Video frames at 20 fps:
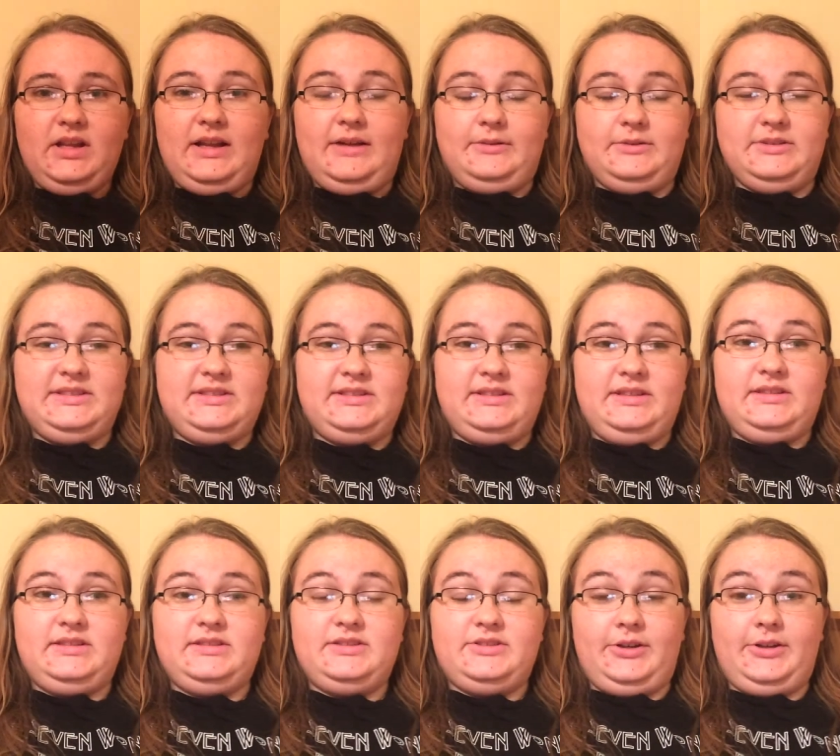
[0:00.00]
I was
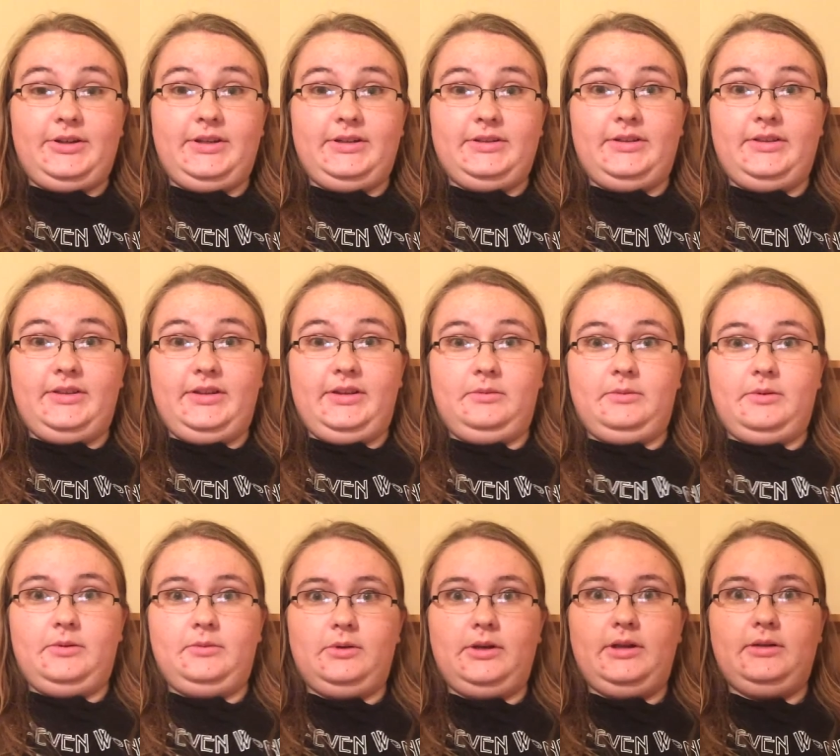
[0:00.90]
starting to think
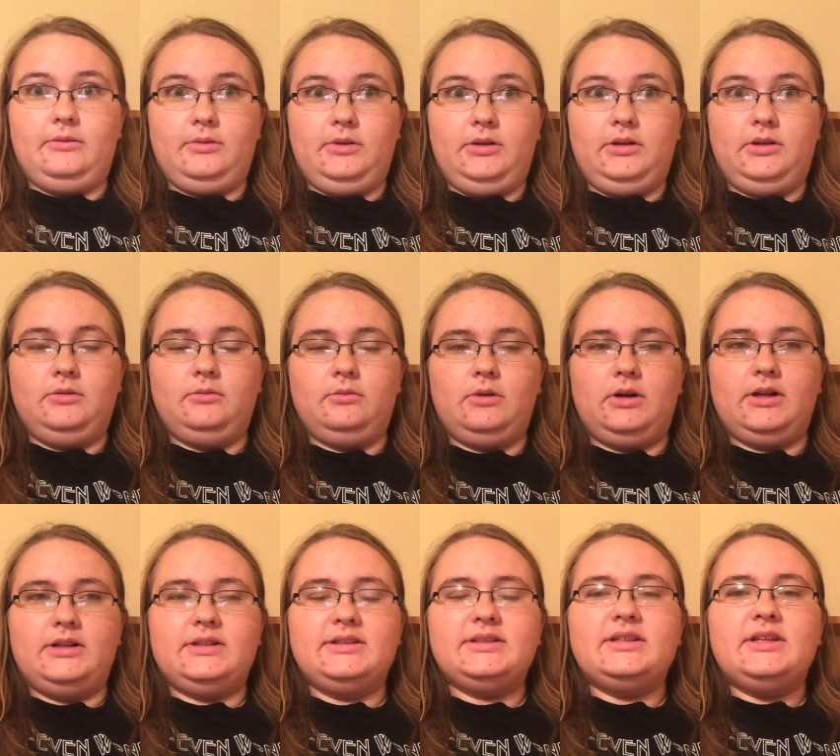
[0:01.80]
about what I really
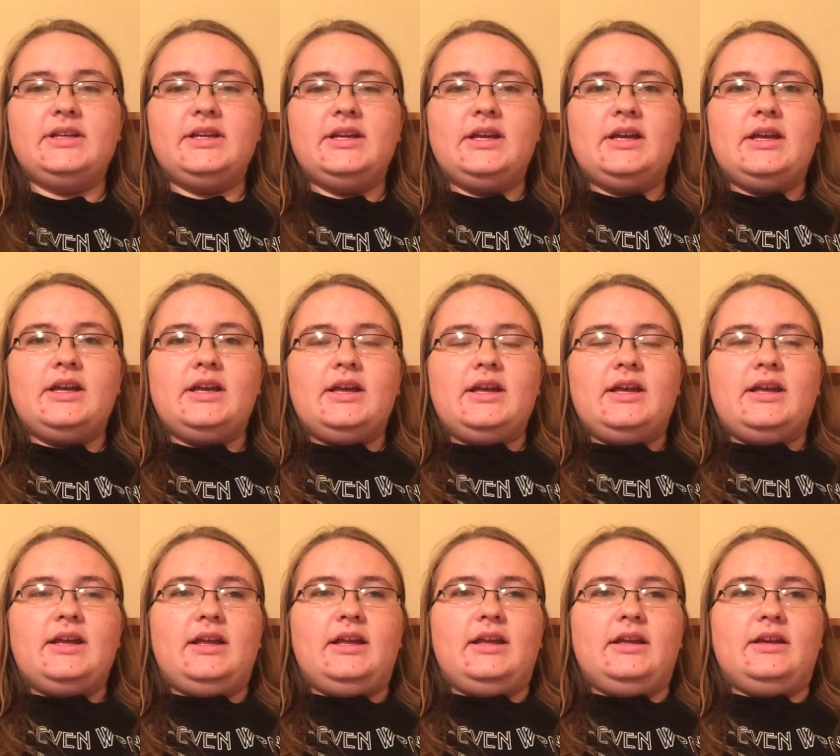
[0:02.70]
want.
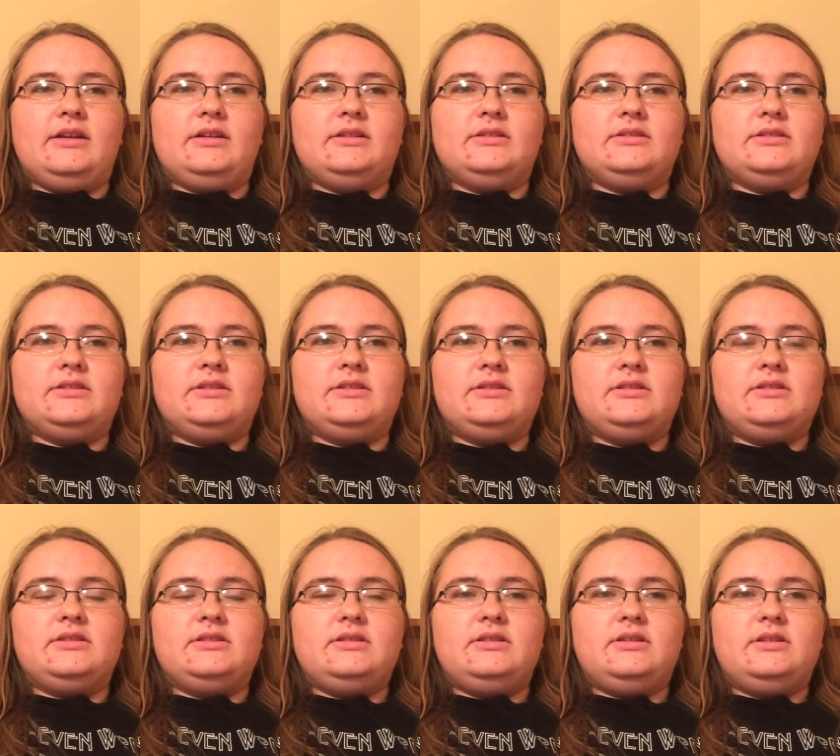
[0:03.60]
And
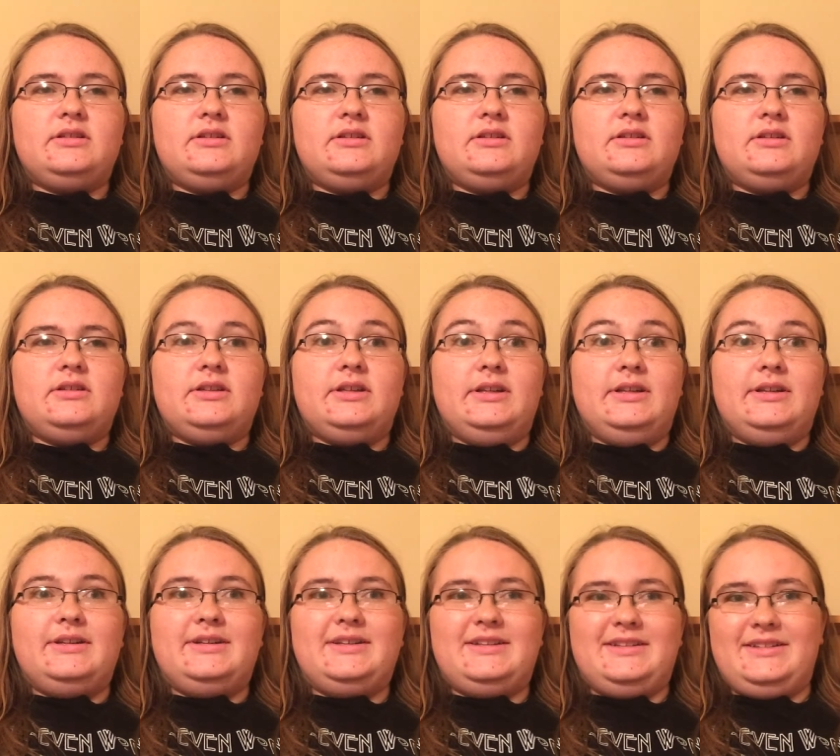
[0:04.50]

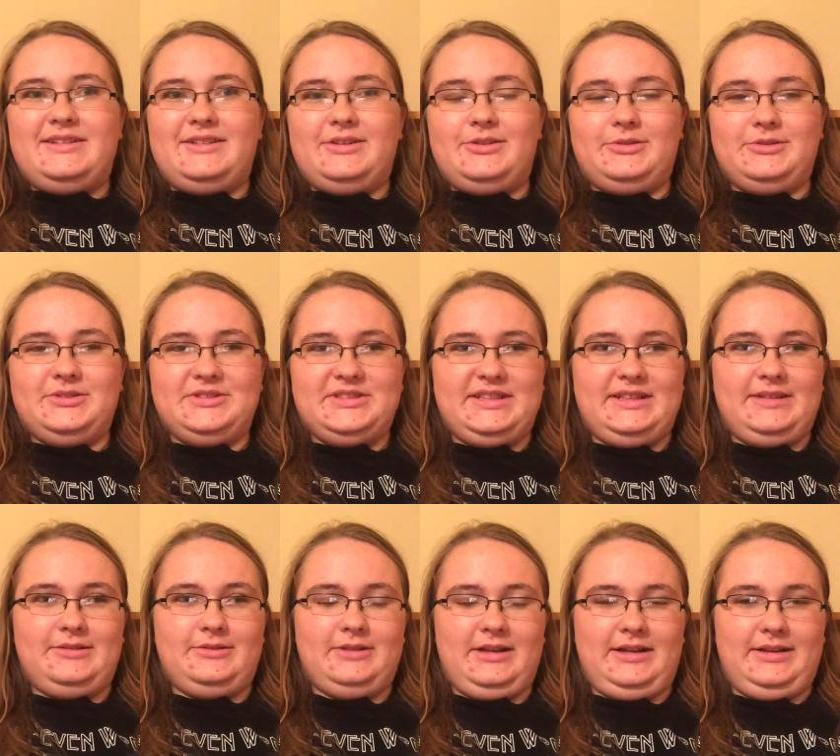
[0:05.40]
it turns
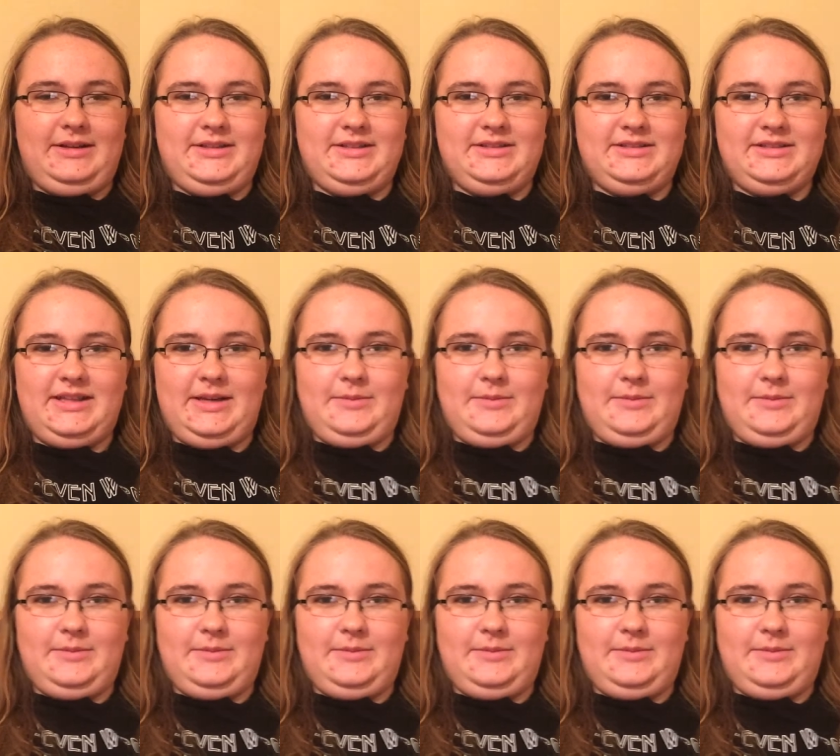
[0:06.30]
out I just